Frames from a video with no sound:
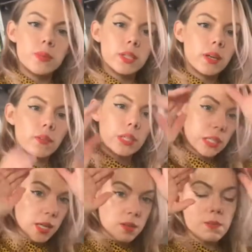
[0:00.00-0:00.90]
and
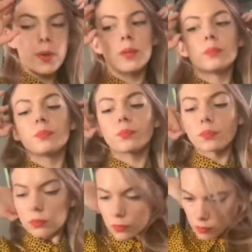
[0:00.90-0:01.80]
everything. But
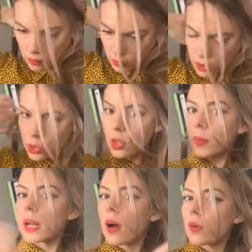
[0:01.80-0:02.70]
scoop it
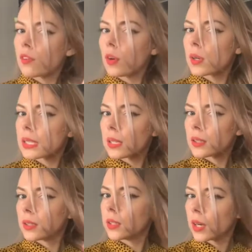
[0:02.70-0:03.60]
out, focus on
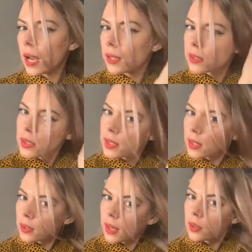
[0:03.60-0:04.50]
your ends, and
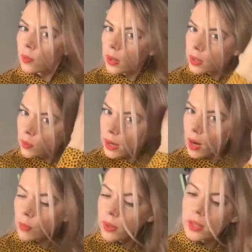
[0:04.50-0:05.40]
kind of work your way up
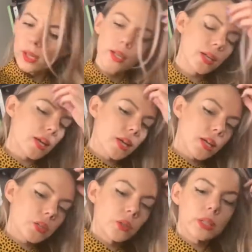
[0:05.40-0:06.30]
with it. You
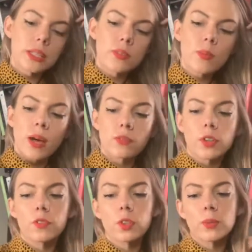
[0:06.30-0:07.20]
can leave them on for a
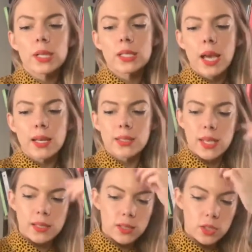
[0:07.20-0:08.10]
few minutes. I tend
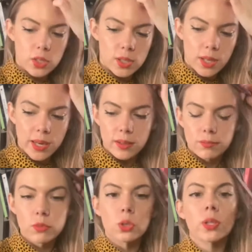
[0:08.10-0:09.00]
to just like
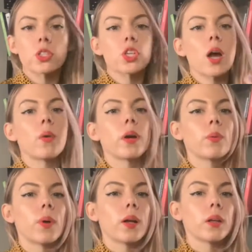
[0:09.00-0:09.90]
do it in the shower
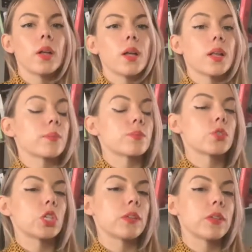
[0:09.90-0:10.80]
while
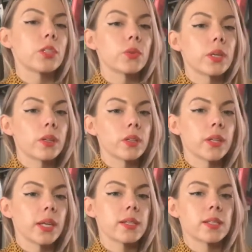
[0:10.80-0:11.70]
shaving, doing other
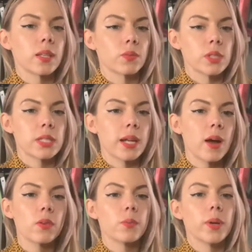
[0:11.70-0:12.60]
things, and then rinse it
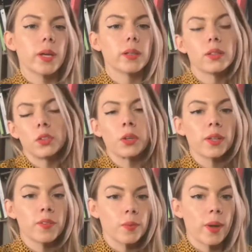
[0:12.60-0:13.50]
out, but you can leave
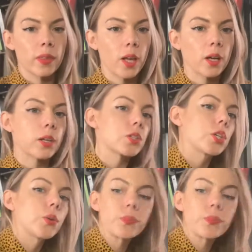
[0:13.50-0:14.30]
them on longer too.